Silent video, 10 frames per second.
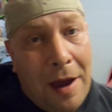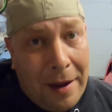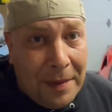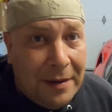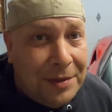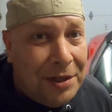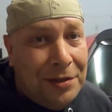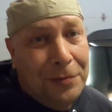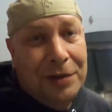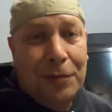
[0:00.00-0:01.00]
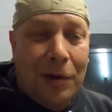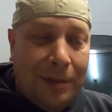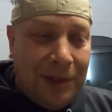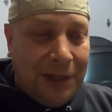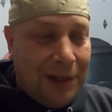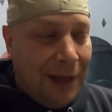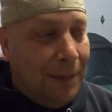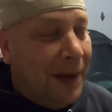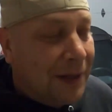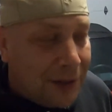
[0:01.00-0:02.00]
Hi, my name is Jason Woods. Welcome to Chasing the
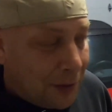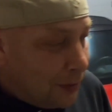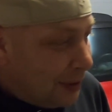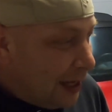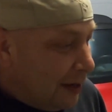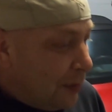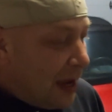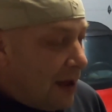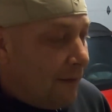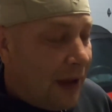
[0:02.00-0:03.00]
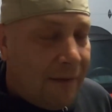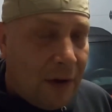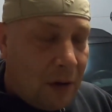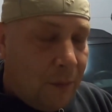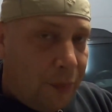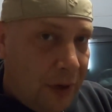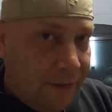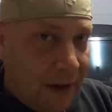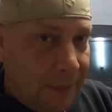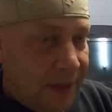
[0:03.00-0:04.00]
Apex. So today we have a very
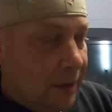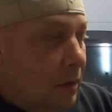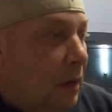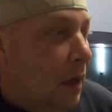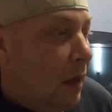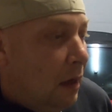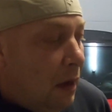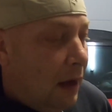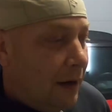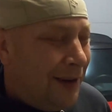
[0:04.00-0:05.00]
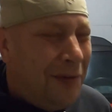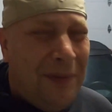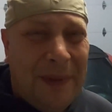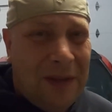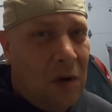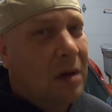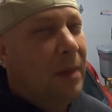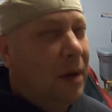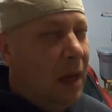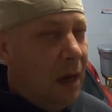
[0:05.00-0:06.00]
brief episode, and I know we've been
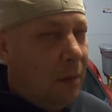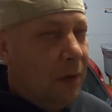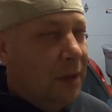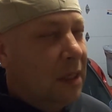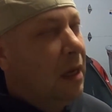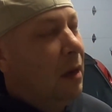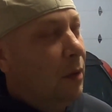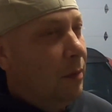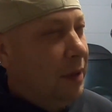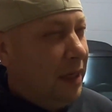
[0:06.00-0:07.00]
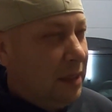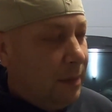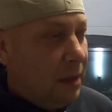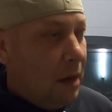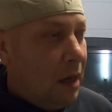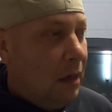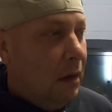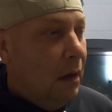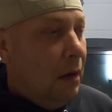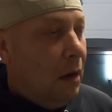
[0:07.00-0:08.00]
talking about cameras and camera placement a lot,
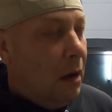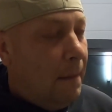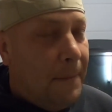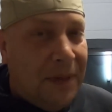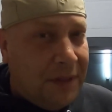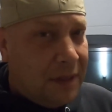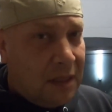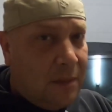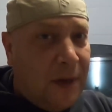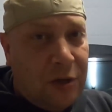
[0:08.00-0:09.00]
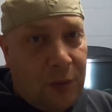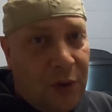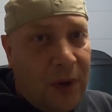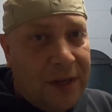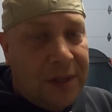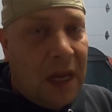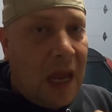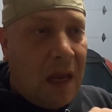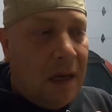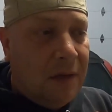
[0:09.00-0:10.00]
but this is a special request,
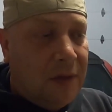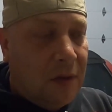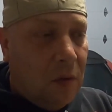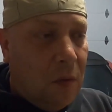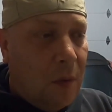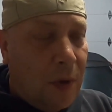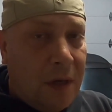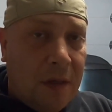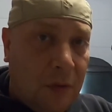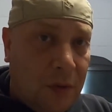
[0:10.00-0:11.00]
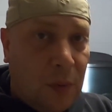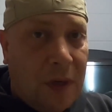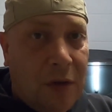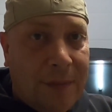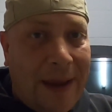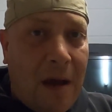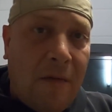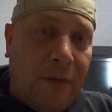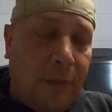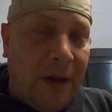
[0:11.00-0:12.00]
and so what we're going to do is we're going to use my
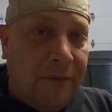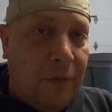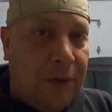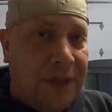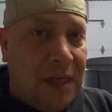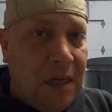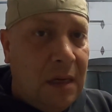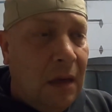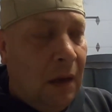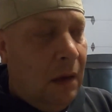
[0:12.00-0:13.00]
Alfa Romeo 4C